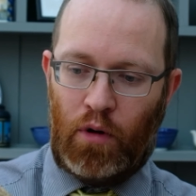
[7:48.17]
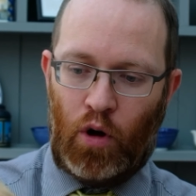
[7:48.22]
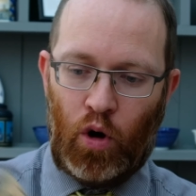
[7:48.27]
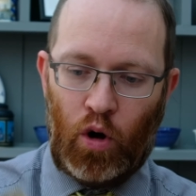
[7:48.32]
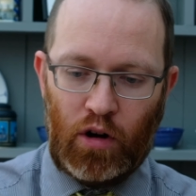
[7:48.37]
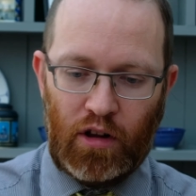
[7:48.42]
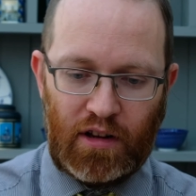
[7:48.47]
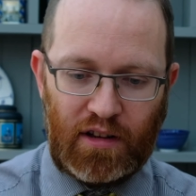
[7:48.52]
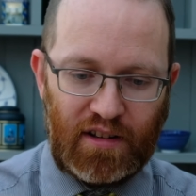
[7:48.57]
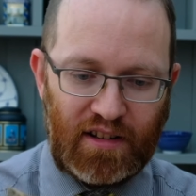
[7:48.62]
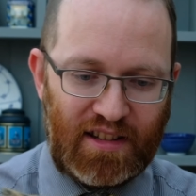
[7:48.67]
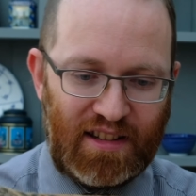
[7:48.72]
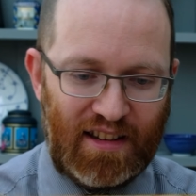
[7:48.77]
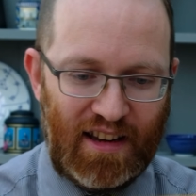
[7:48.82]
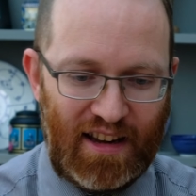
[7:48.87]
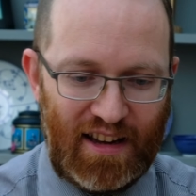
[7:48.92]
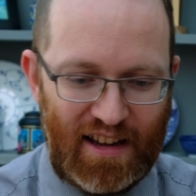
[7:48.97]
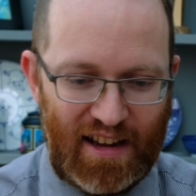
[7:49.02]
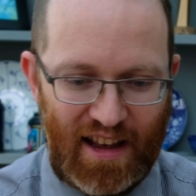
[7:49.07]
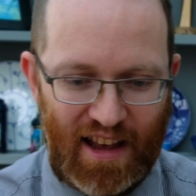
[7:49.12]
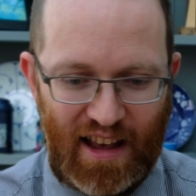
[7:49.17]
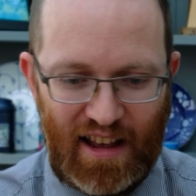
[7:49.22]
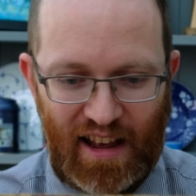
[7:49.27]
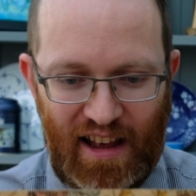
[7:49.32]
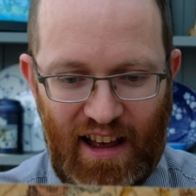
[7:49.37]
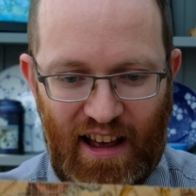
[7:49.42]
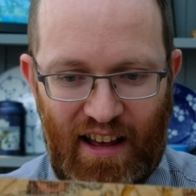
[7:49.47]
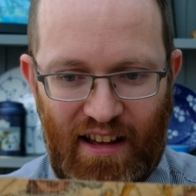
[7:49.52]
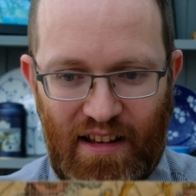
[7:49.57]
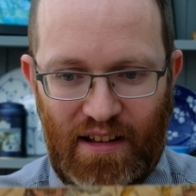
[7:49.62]
Holland.
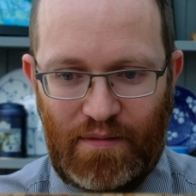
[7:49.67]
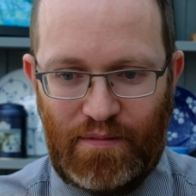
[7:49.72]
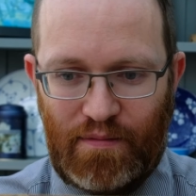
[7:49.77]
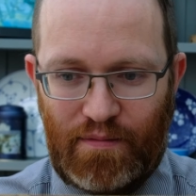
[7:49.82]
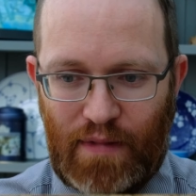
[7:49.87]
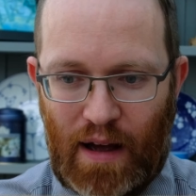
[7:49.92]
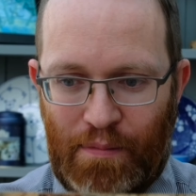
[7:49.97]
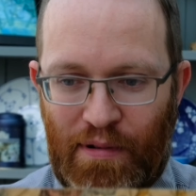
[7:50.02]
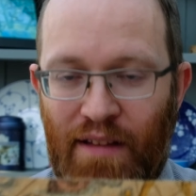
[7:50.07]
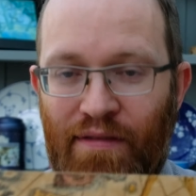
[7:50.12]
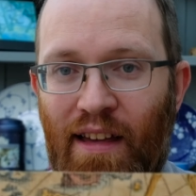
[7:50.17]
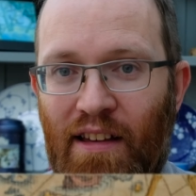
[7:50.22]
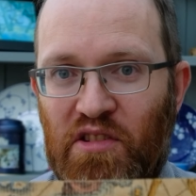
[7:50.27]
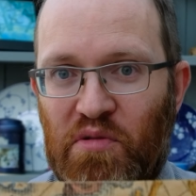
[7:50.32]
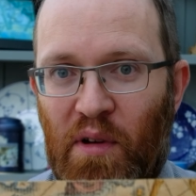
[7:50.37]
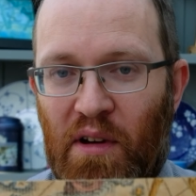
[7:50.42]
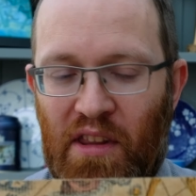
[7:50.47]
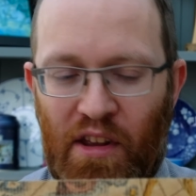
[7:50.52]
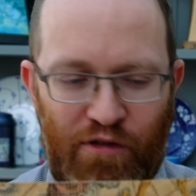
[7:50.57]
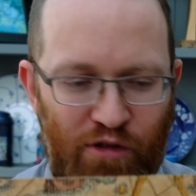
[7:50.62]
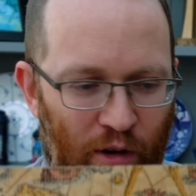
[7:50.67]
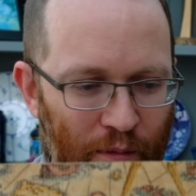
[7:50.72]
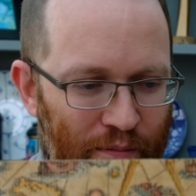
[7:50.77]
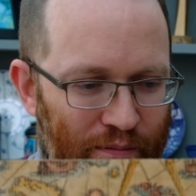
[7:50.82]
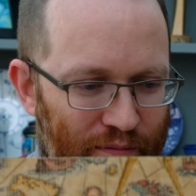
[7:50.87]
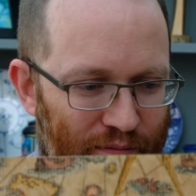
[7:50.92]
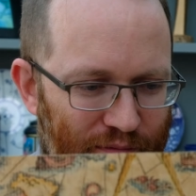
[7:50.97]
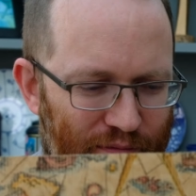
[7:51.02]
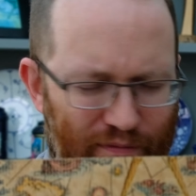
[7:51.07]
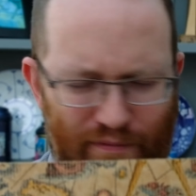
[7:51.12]
I believe that's where they're
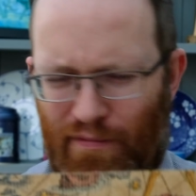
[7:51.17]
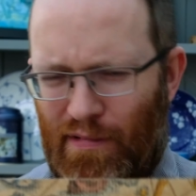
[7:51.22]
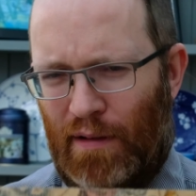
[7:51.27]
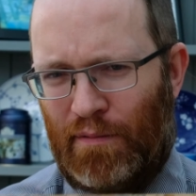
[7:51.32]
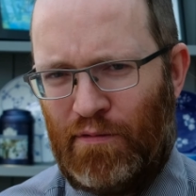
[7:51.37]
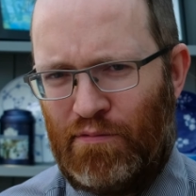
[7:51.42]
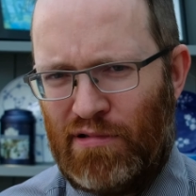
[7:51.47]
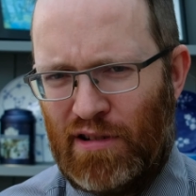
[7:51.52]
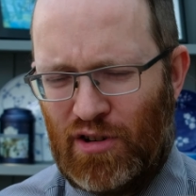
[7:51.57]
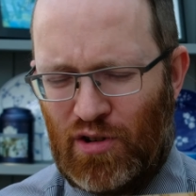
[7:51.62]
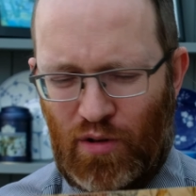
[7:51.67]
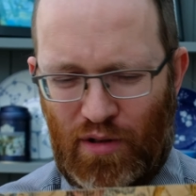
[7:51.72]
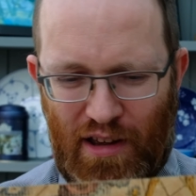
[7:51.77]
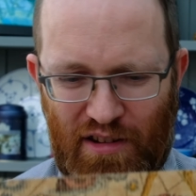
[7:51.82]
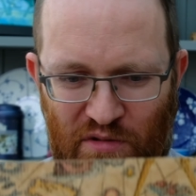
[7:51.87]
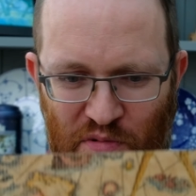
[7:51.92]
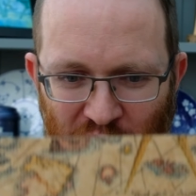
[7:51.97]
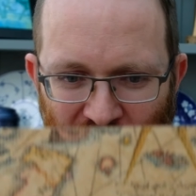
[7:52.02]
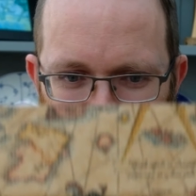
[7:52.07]
from. I'm pretty sure that's where